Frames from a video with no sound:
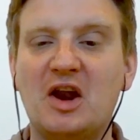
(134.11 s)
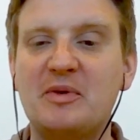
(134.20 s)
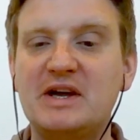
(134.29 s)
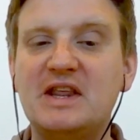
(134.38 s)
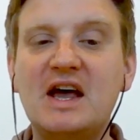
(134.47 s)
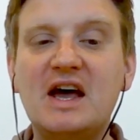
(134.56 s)
I
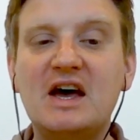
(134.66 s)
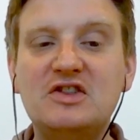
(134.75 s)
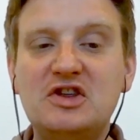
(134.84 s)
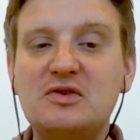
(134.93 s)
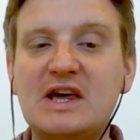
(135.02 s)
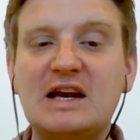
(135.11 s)
mean,
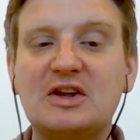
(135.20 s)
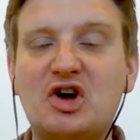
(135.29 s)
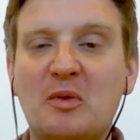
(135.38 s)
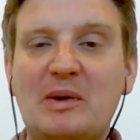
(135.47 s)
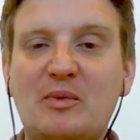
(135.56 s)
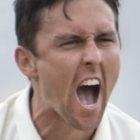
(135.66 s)
New Zealand
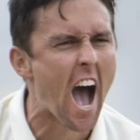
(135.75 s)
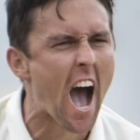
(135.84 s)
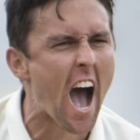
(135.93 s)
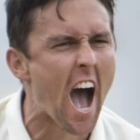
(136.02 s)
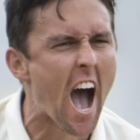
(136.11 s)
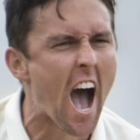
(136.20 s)
coming with
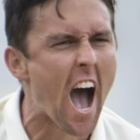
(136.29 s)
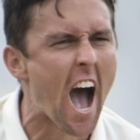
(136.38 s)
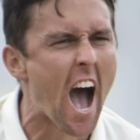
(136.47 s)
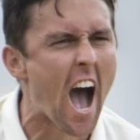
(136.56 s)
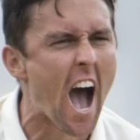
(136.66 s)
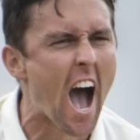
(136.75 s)
Trent
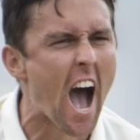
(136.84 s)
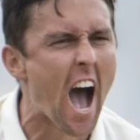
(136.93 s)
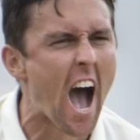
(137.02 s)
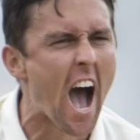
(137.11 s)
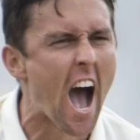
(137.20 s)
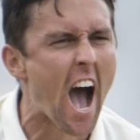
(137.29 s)
Boult and Tim
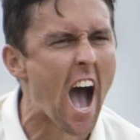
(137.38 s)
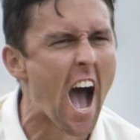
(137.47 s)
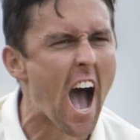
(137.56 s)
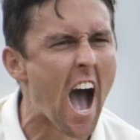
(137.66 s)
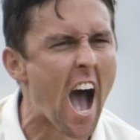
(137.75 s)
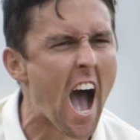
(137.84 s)
Southee, two
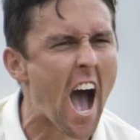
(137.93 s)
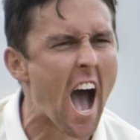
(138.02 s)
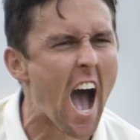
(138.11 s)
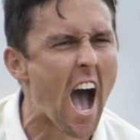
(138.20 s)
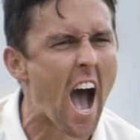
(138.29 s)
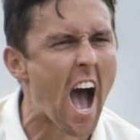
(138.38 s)
sort of greats
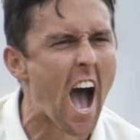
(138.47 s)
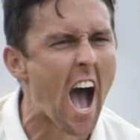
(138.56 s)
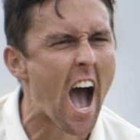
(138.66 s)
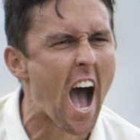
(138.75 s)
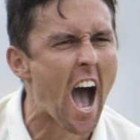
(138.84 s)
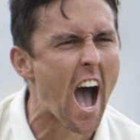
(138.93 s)
of the era in
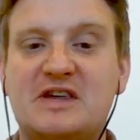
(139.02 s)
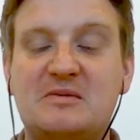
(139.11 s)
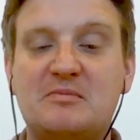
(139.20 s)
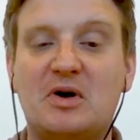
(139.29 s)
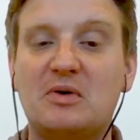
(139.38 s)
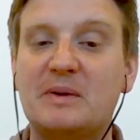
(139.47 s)
terms of
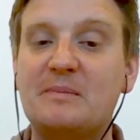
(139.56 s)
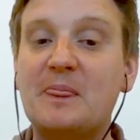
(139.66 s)
seam bowling,